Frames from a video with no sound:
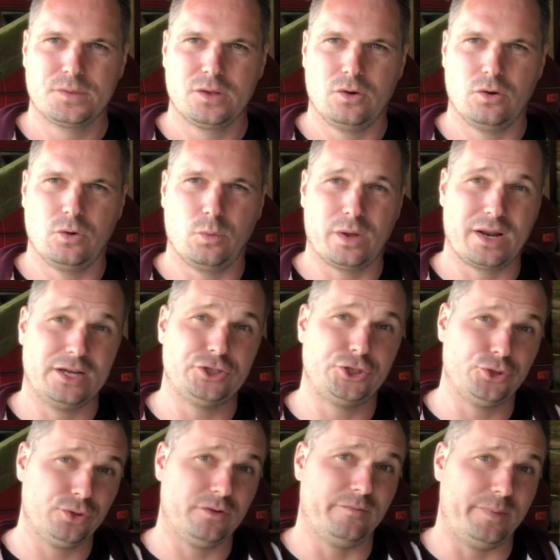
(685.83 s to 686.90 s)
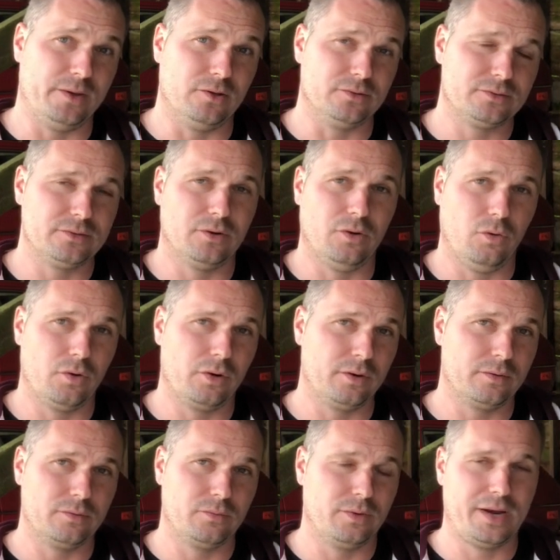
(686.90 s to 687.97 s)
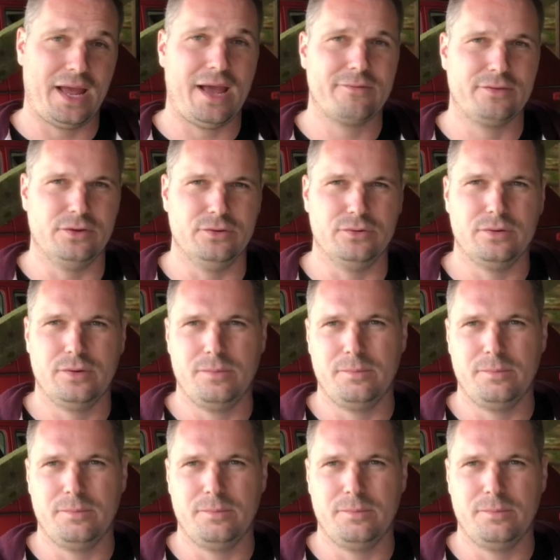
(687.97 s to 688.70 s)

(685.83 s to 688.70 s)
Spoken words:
or what I should have built, or what have you,